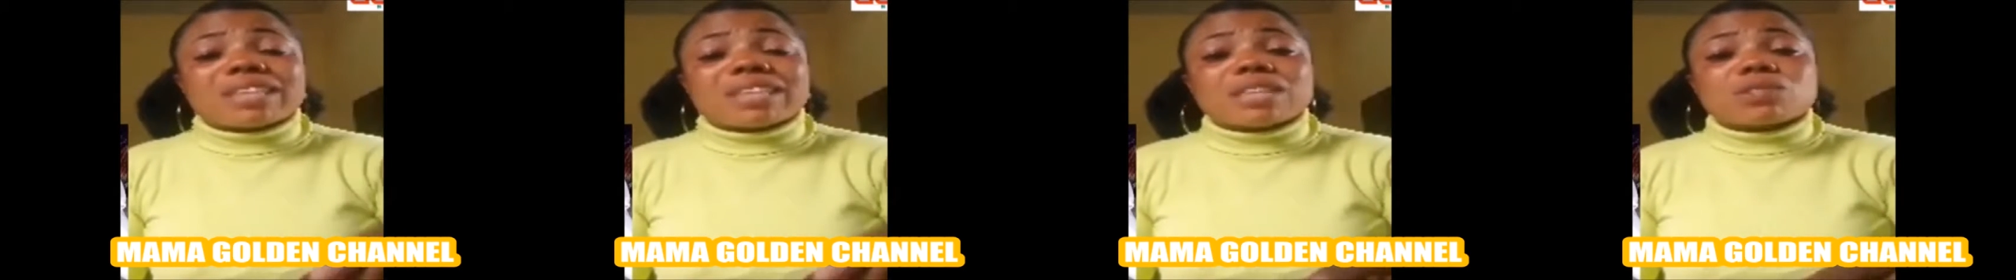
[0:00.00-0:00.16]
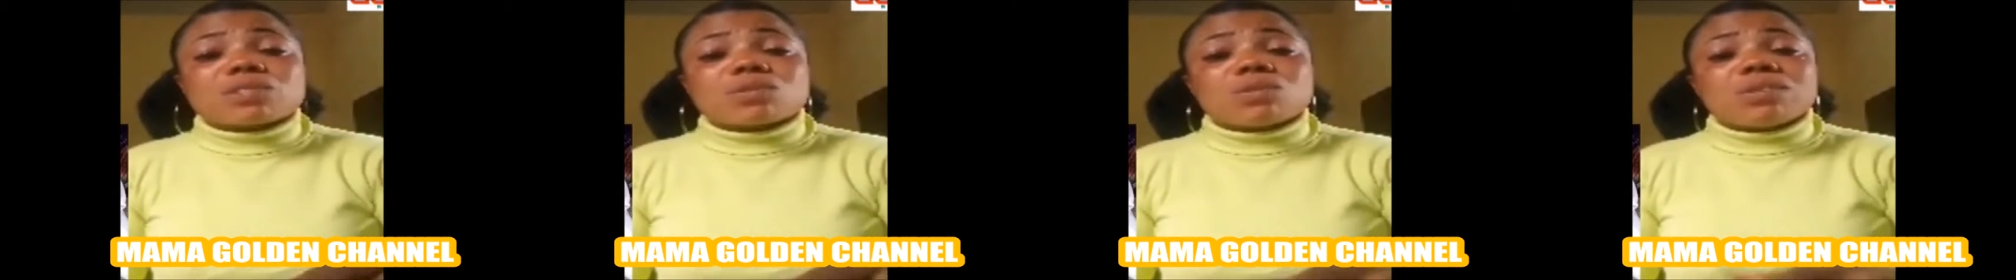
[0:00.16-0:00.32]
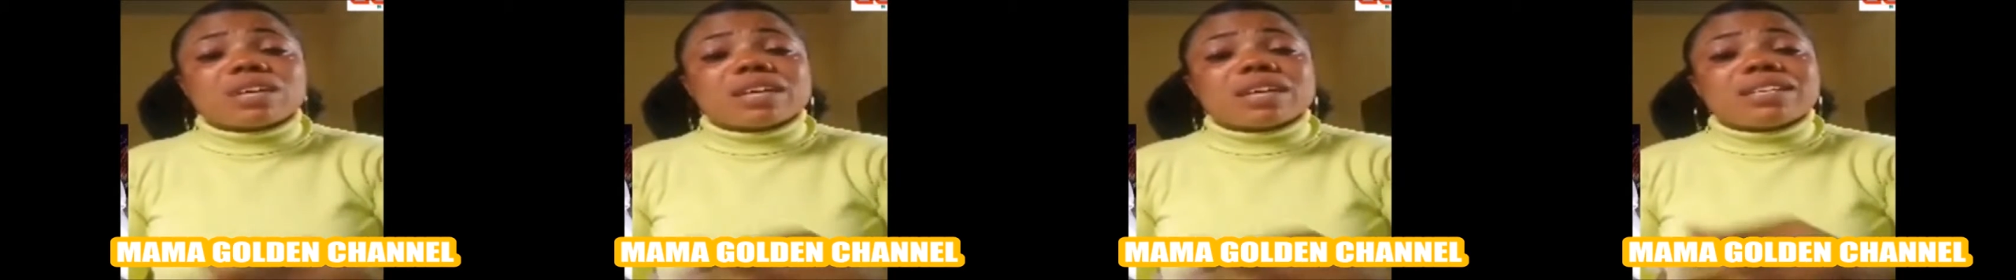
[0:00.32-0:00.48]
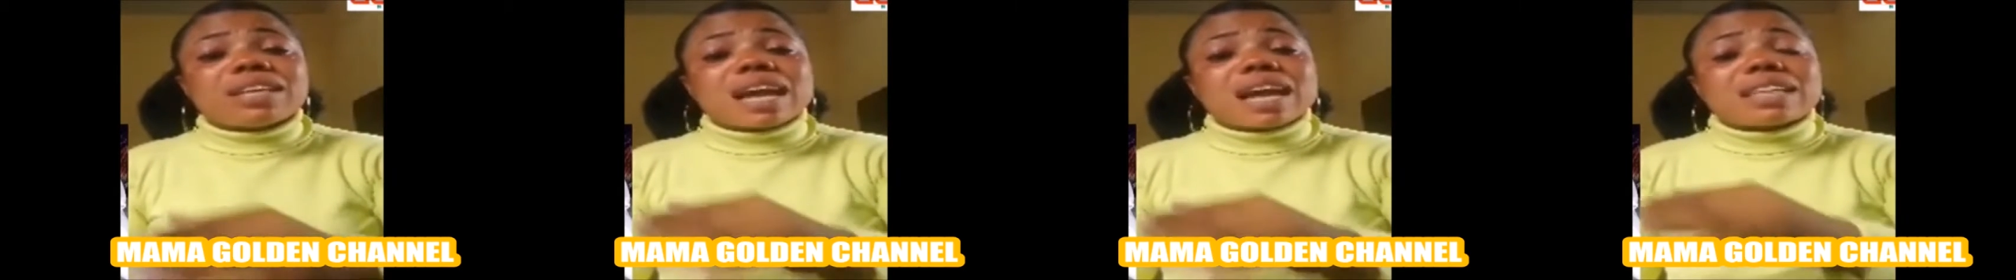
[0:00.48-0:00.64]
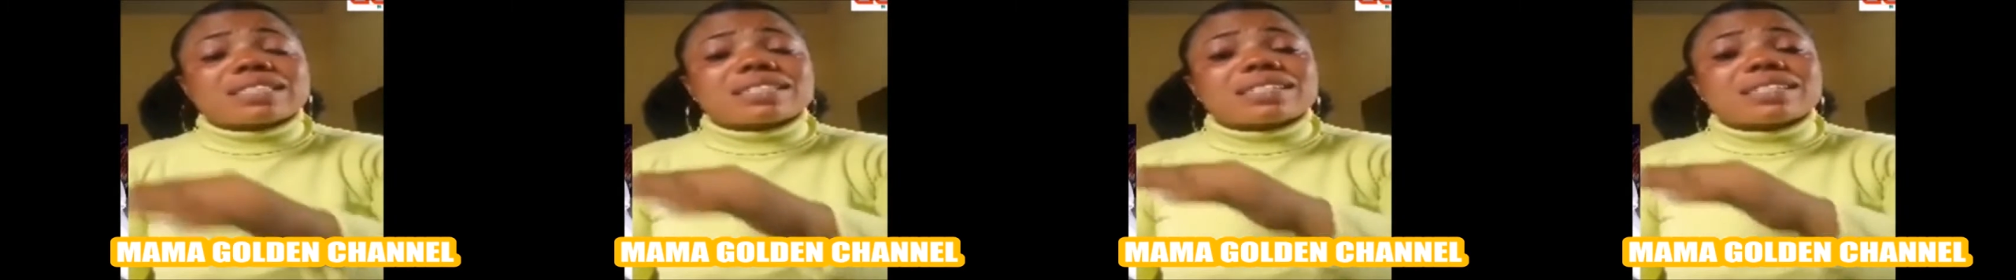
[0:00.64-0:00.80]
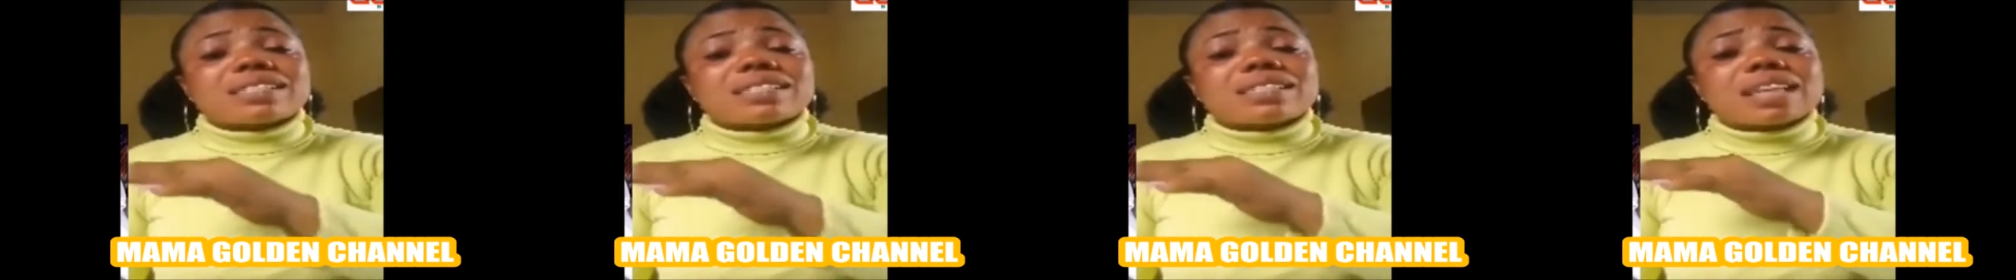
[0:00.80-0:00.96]
I told them
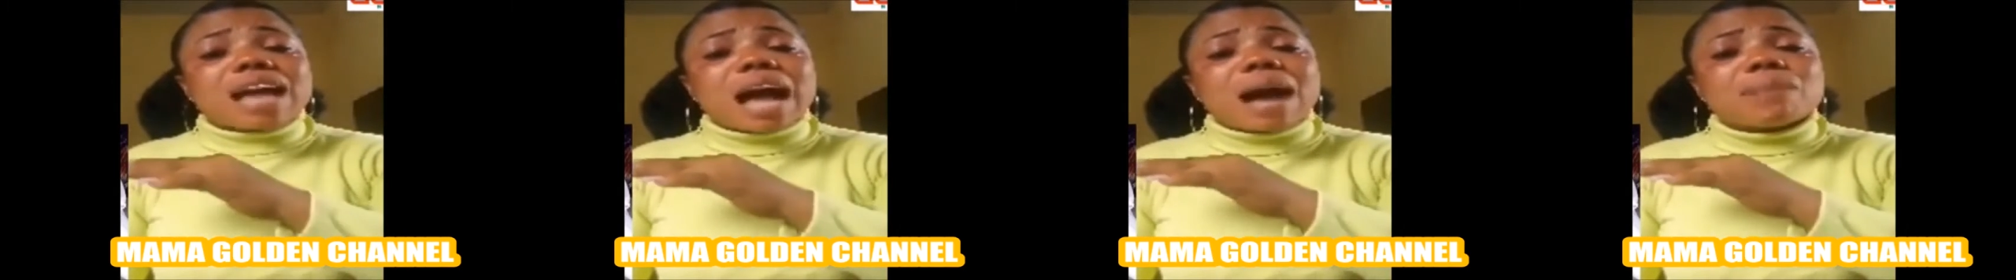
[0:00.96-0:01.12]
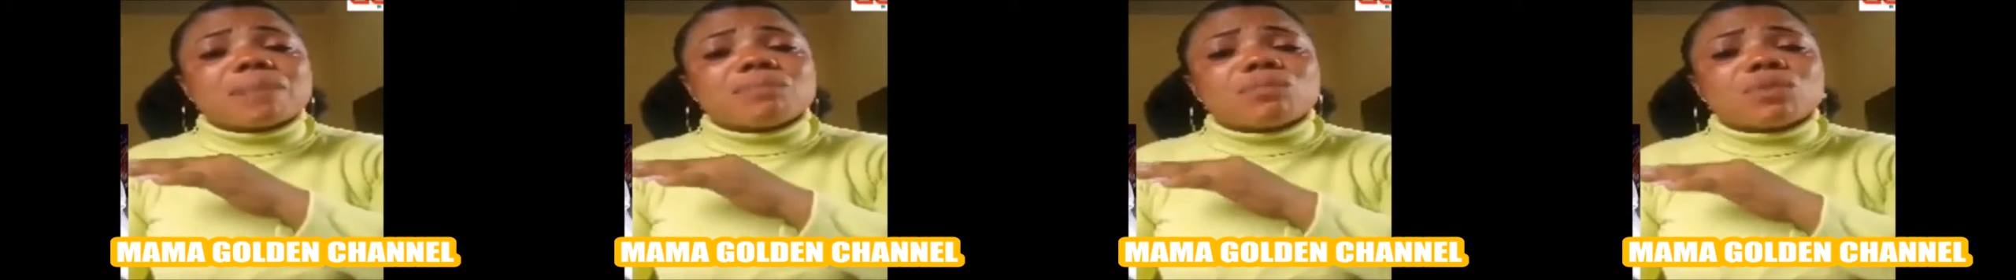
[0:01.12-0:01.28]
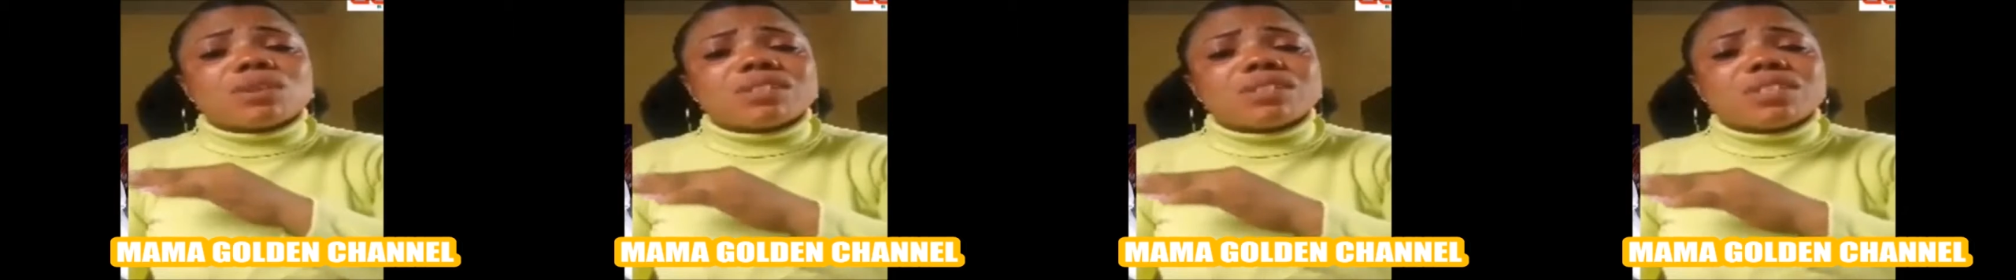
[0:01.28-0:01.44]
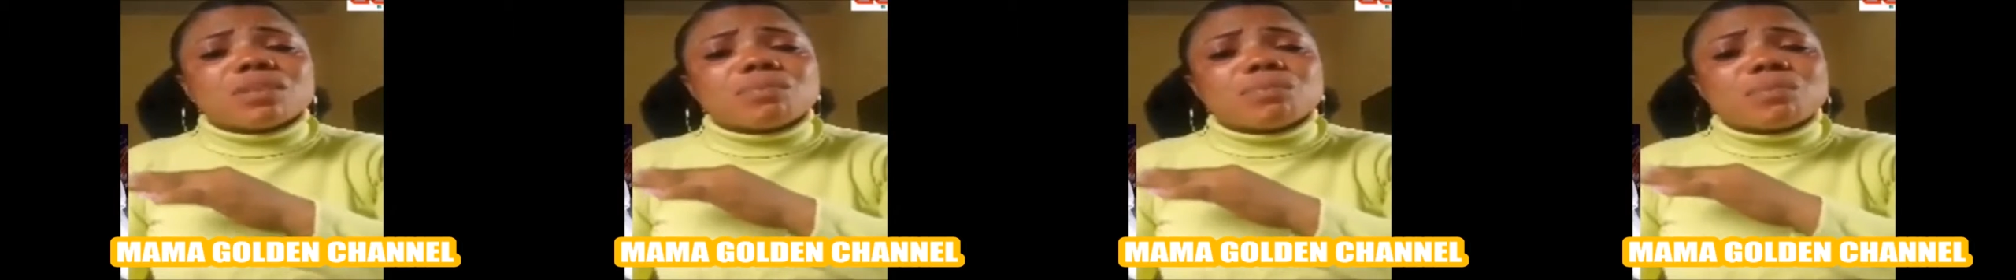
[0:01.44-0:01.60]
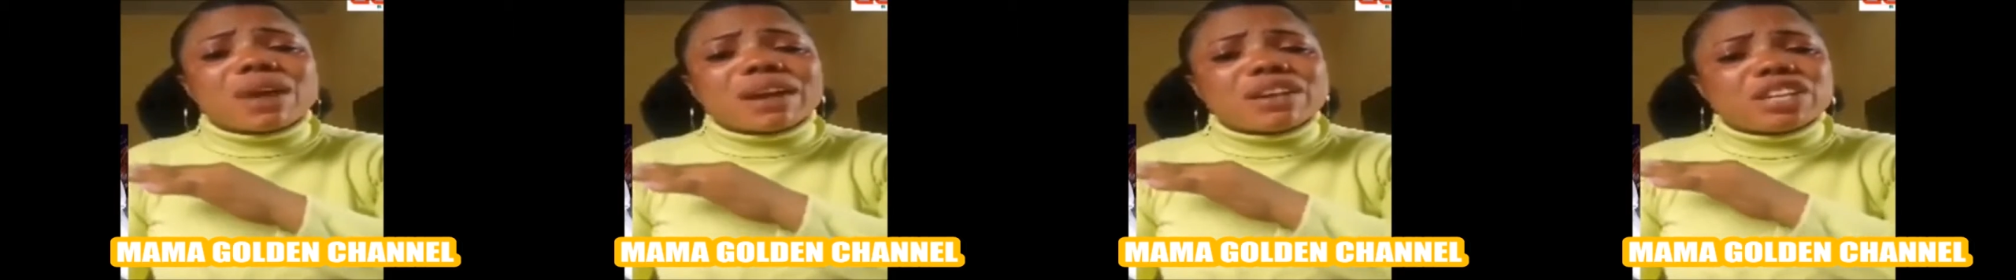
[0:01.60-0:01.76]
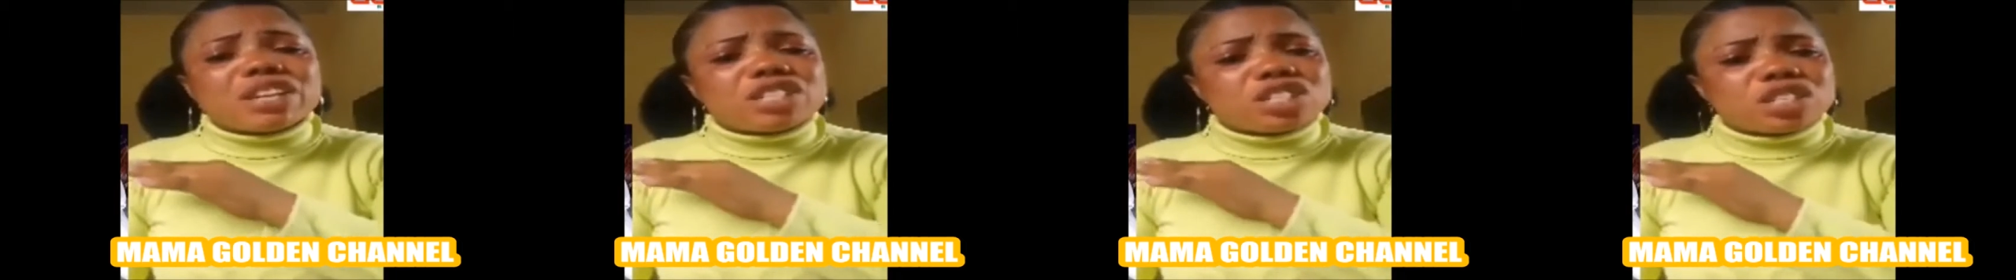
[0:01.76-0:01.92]
that the
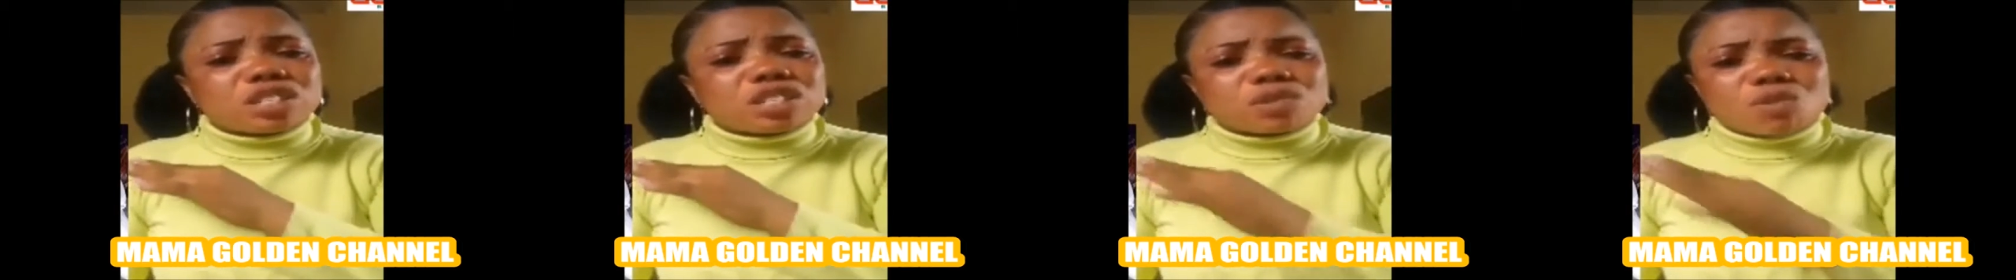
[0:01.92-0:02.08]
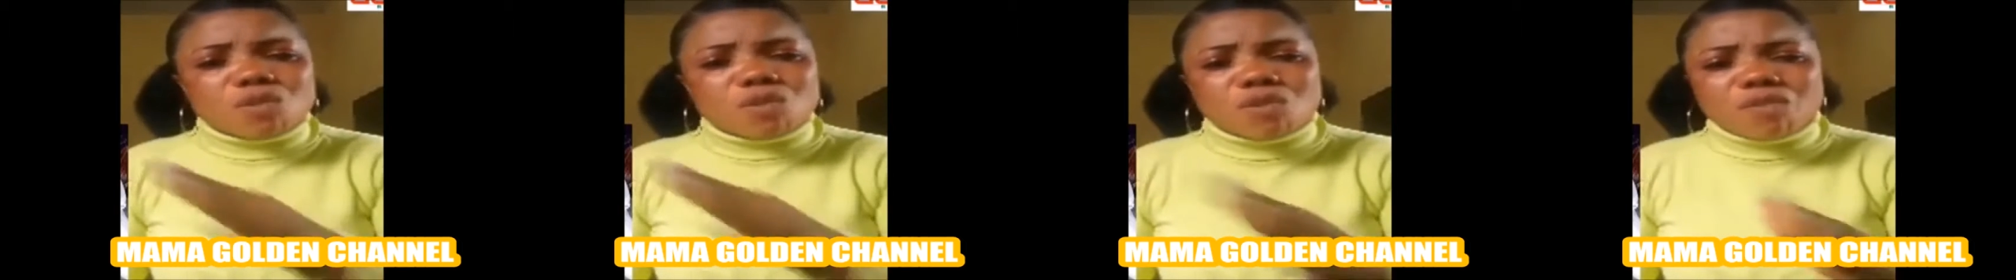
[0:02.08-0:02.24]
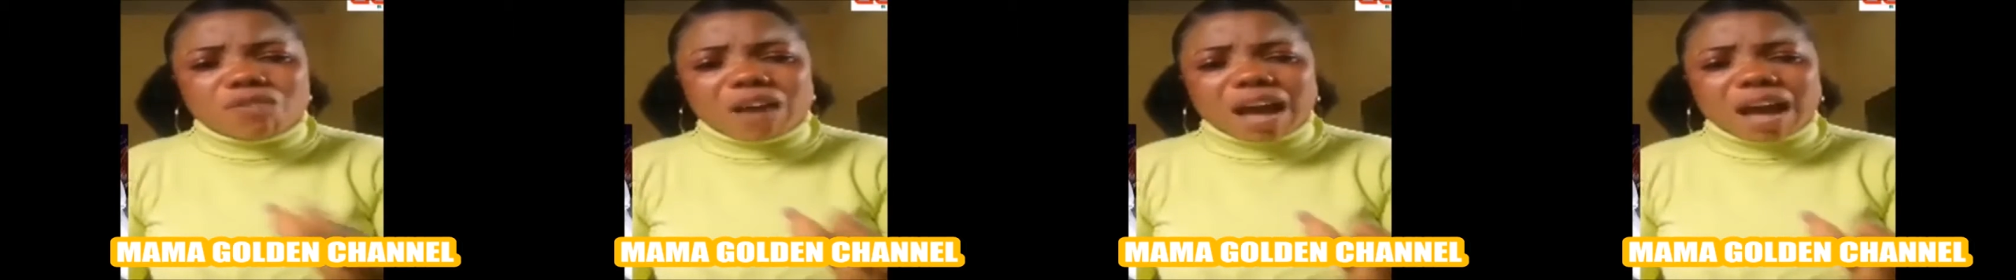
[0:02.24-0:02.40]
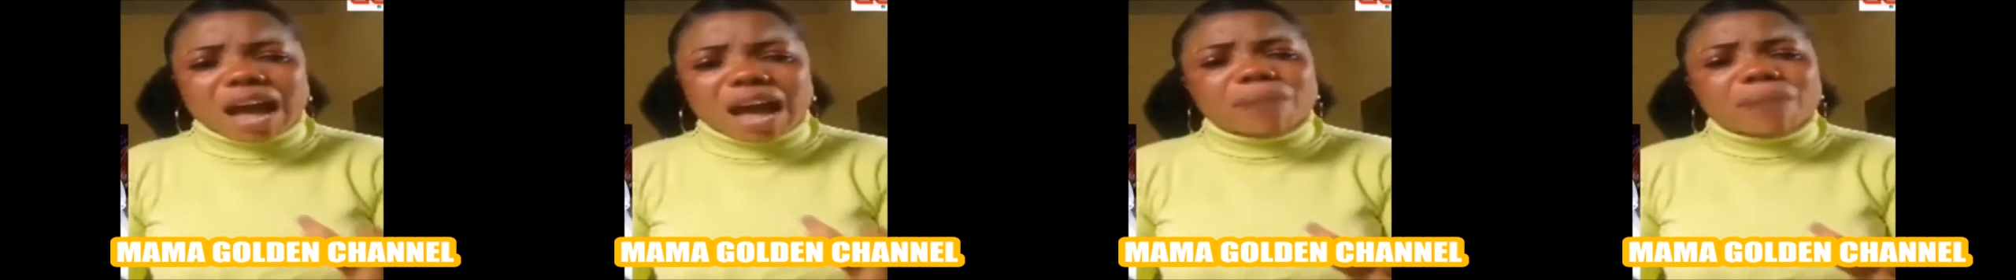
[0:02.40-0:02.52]
marriage is over.